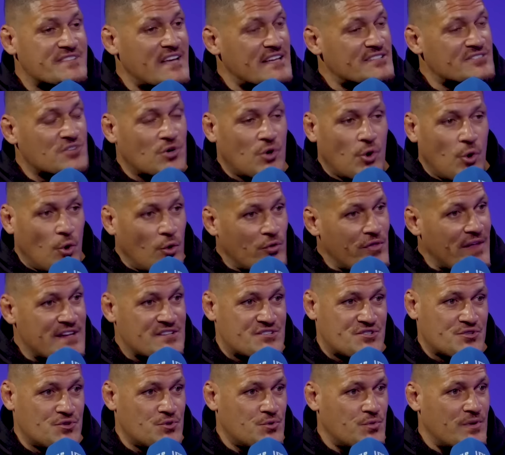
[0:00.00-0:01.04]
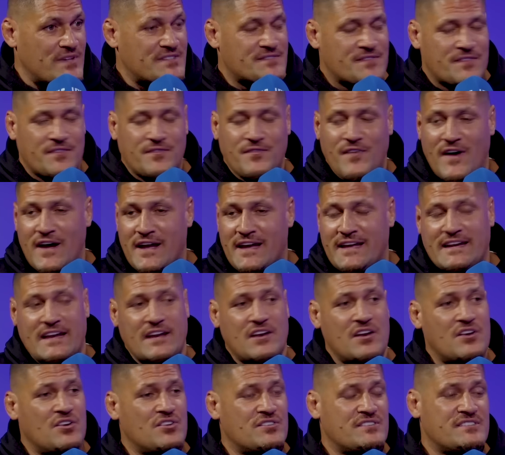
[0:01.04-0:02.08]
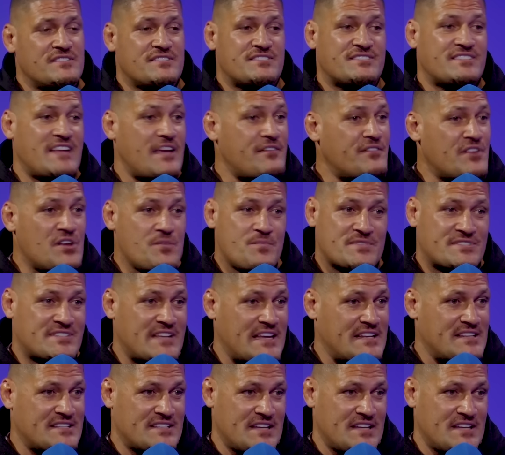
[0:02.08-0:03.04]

that's all they do. It's fucking 70%